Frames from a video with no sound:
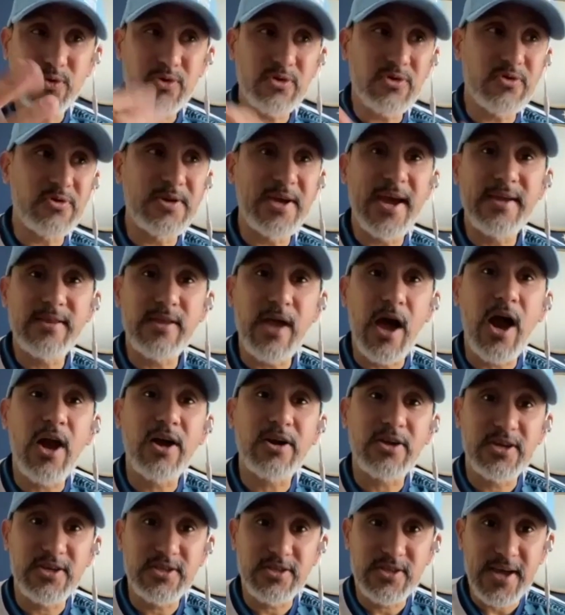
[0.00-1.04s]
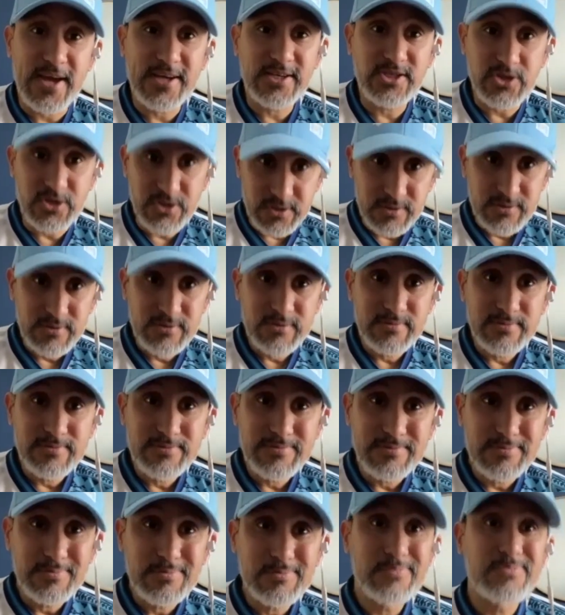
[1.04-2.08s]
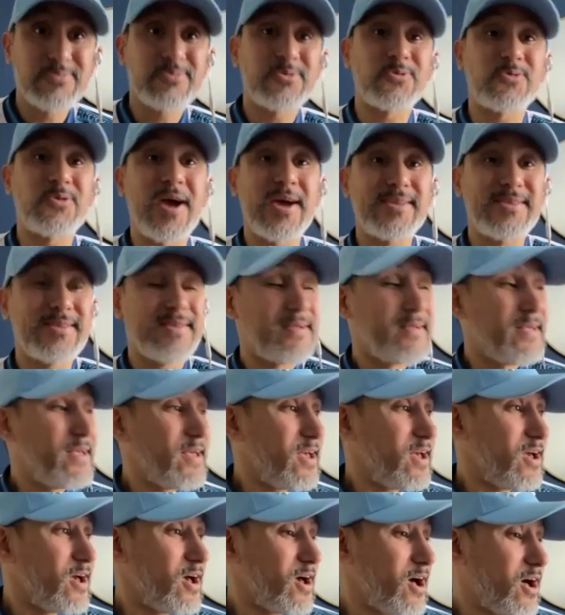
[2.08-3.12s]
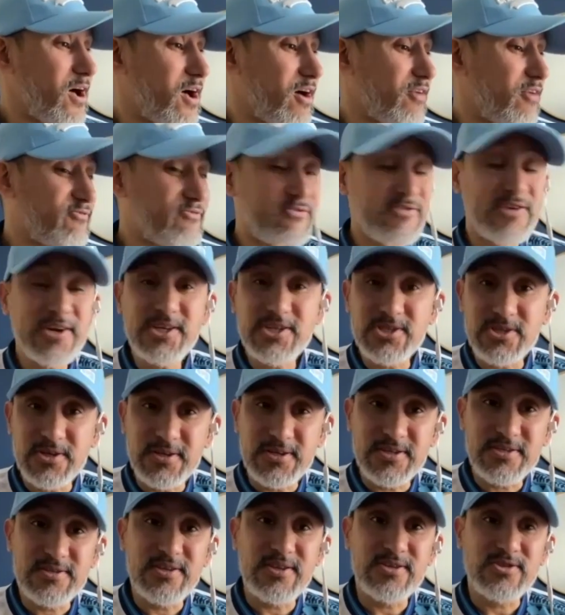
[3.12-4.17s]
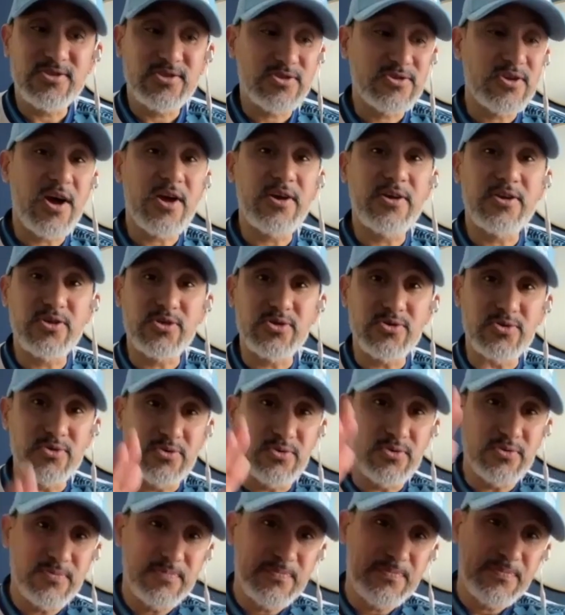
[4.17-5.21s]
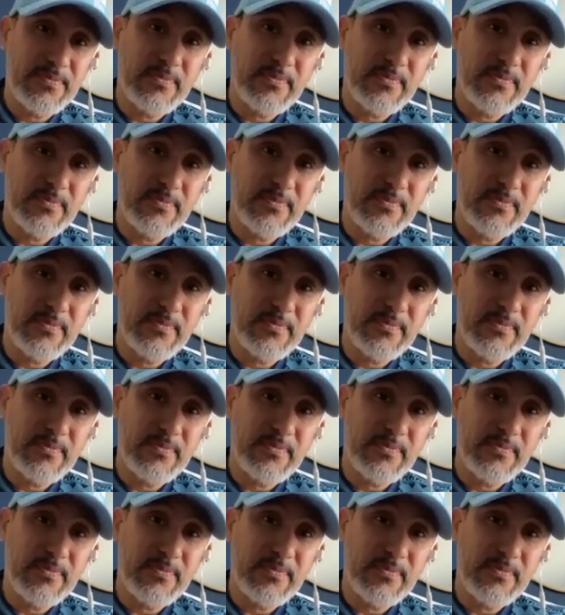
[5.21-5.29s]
create architecture, right? Friction is necessary to